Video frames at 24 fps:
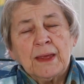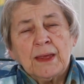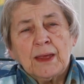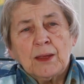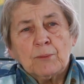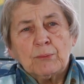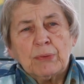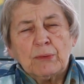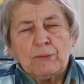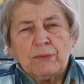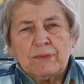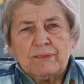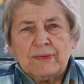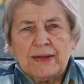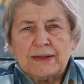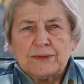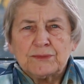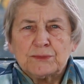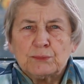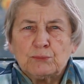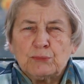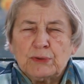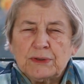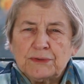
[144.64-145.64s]
But we've had
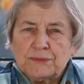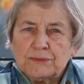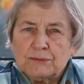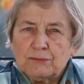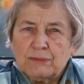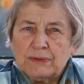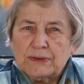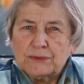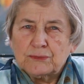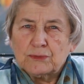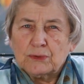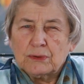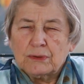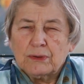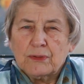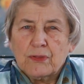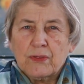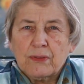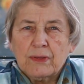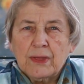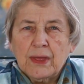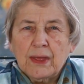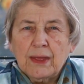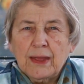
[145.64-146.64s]
some recent
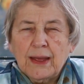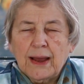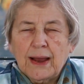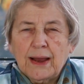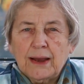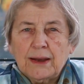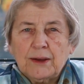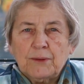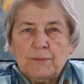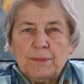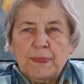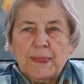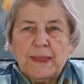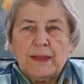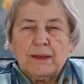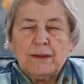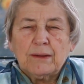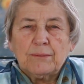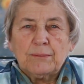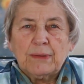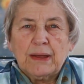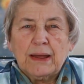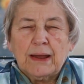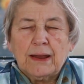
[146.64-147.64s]
research,
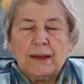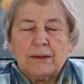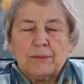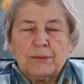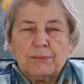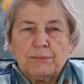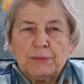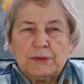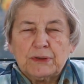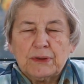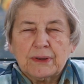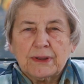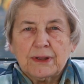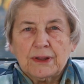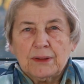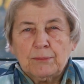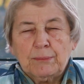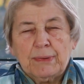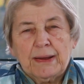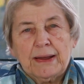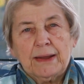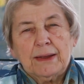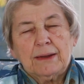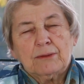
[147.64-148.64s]
particularly
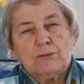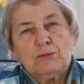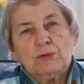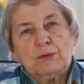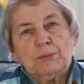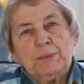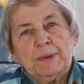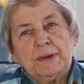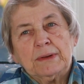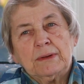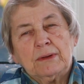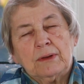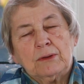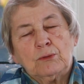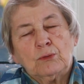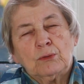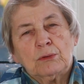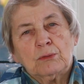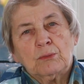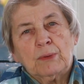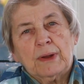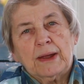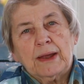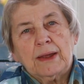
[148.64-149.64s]
by a group in
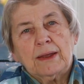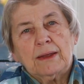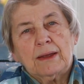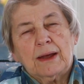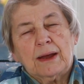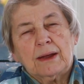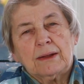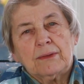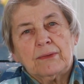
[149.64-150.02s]
Norway,